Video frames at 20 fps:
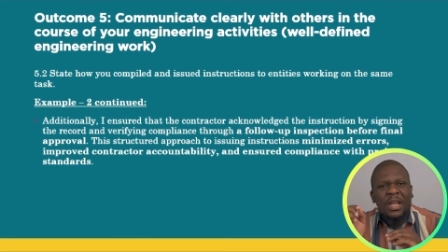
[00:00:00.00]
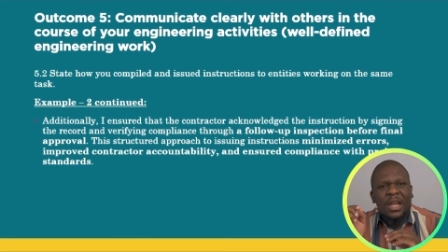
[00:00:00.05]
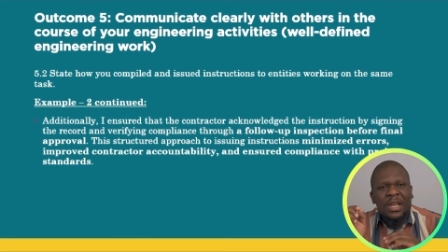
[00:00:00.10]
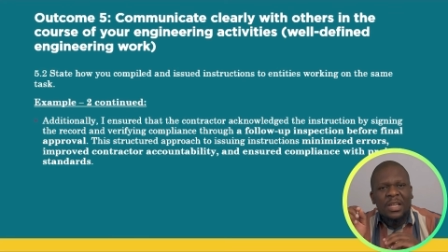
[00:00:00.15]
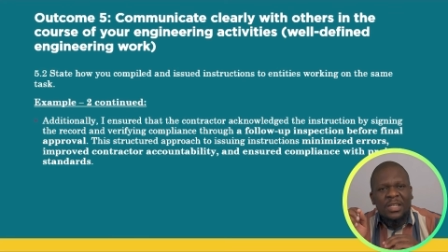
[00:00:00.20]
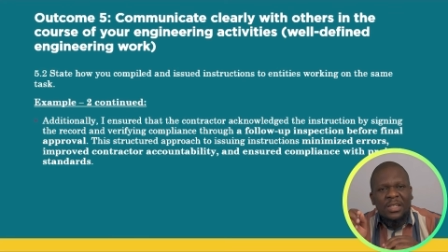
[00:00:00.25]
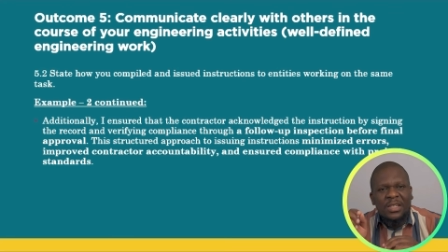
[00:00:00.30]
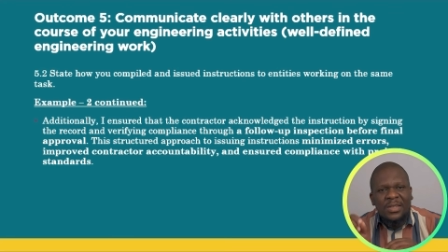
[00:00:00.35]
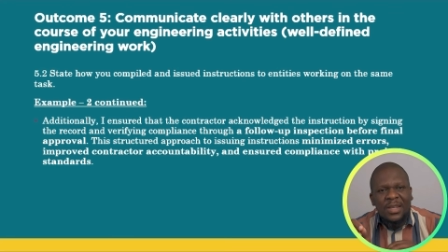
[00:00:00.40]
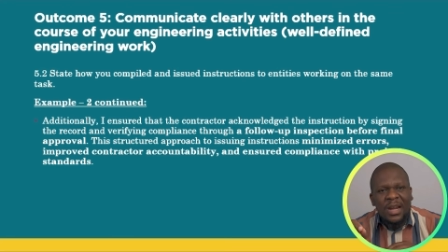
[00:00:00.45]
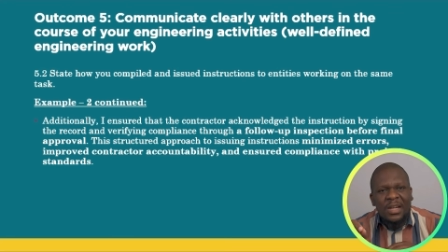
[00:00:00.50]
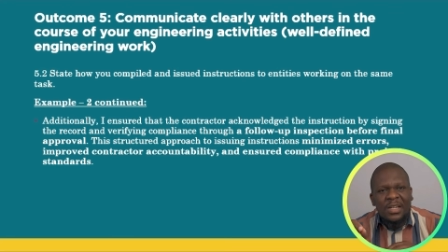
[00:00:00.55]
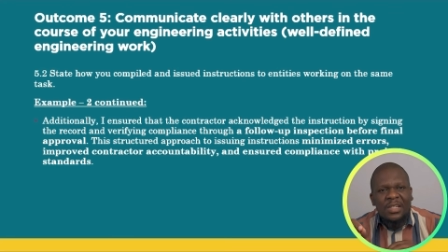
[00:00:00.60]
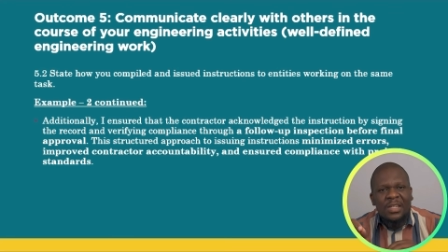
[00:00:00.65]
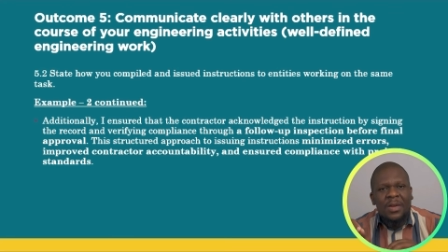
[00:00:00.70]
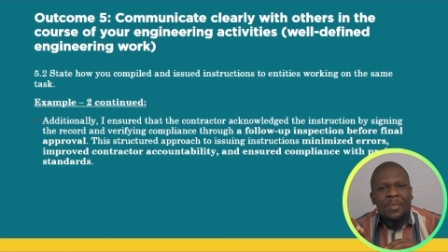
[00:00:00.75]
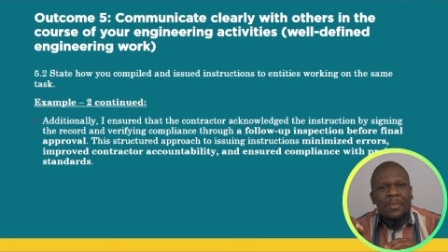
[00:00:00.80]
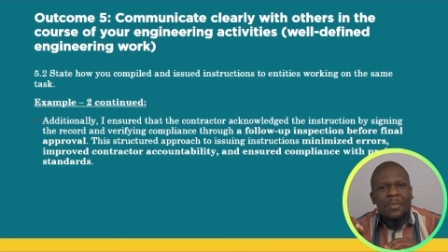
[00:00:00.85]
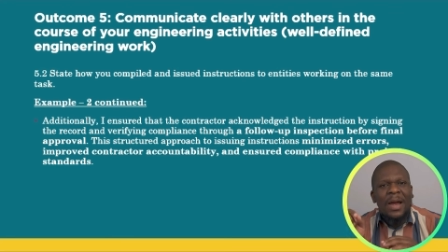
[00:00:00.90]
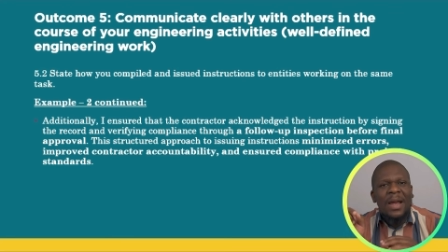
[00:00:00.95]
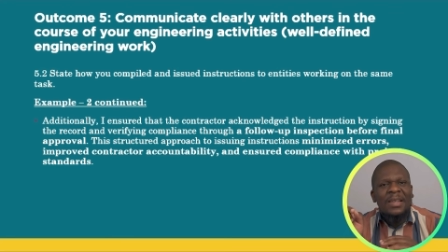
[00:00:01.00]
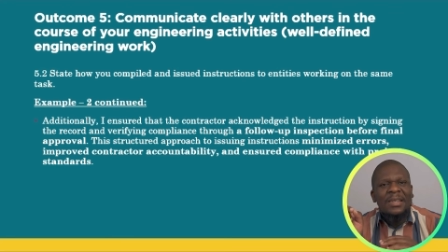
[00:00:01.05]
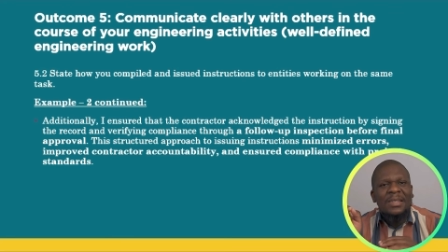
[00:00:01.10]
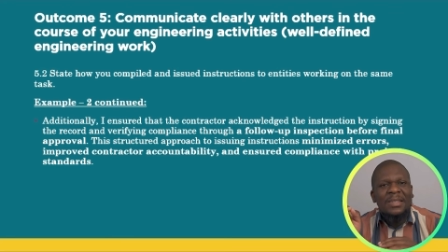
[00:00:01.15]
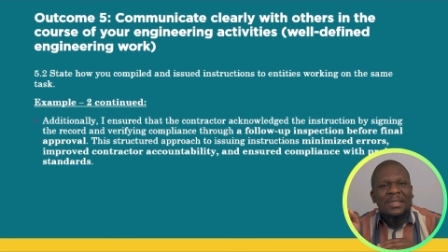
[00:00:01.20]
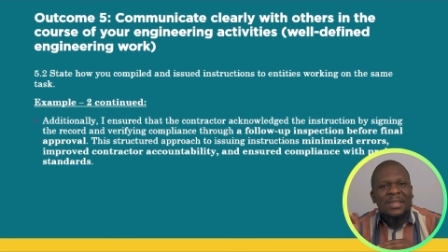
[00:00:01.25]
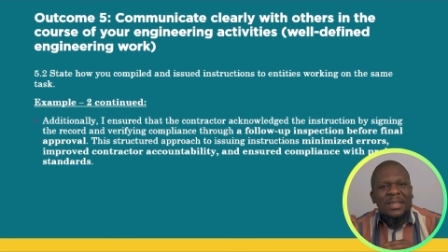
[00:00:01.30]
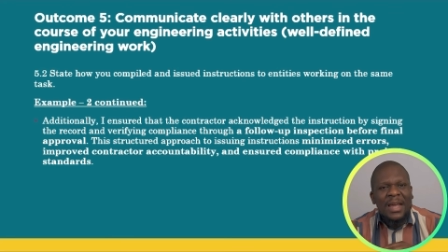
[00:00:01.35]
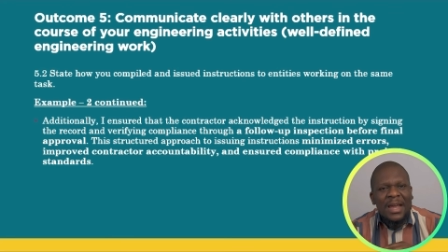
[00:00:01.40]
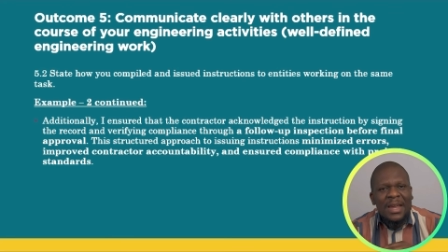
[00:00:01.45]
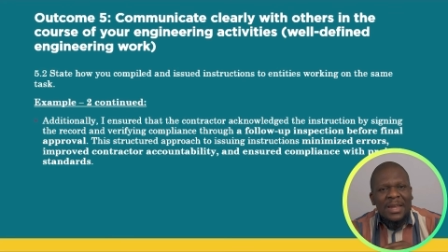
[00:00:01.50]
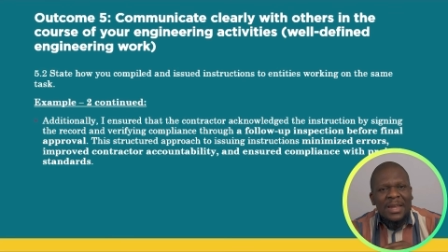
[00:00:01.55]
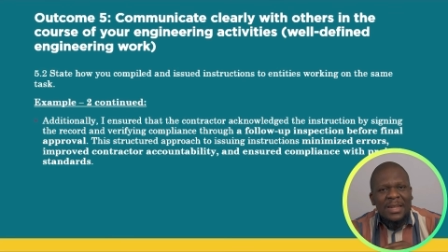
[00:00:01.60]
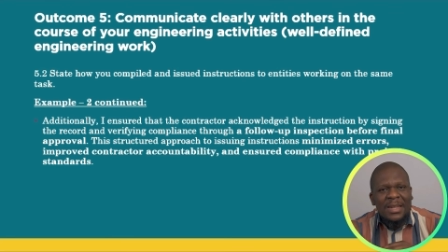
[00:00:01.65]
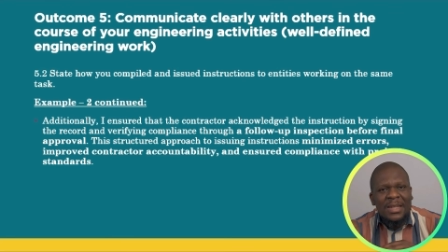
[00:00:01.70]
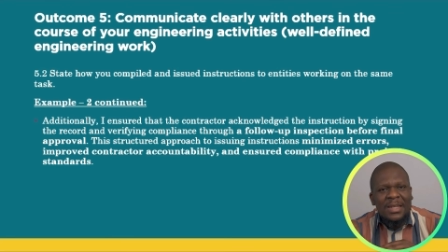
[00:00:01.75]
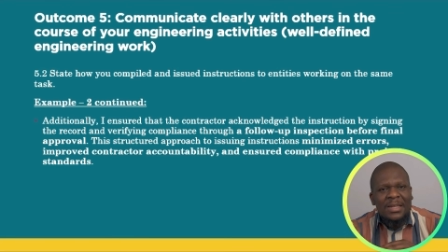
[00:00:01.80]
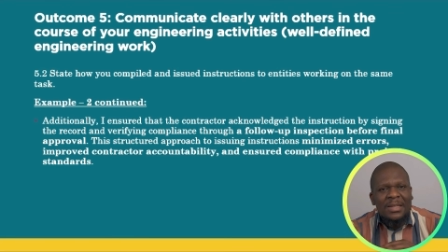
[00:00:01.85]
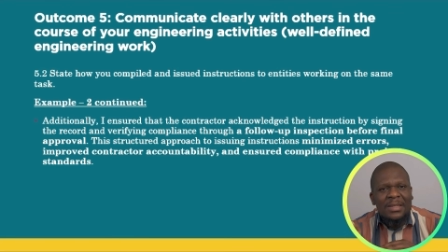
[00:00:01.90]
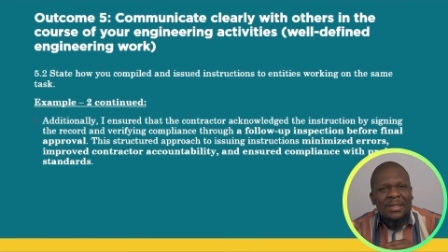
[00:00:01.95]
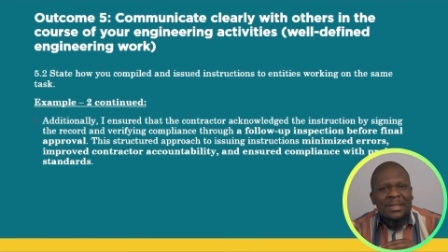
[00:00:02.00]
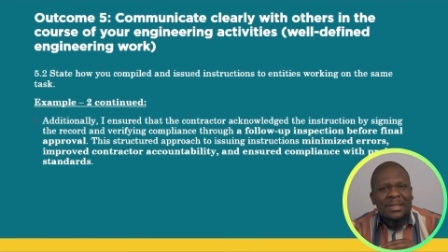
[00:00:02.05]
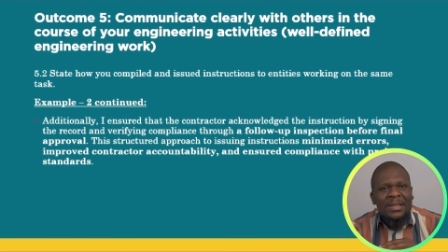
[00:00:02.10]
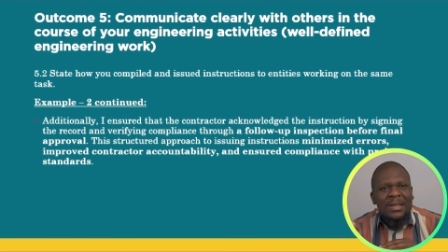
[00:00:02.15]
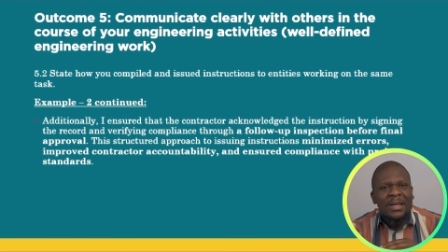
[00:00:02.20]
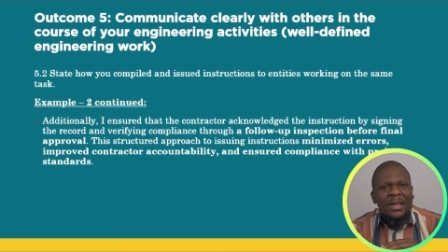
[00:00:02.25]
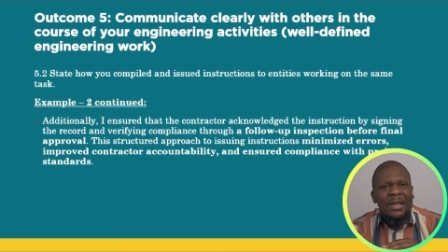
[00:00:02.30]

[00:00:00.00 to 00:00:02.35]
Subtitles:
the instruction by signing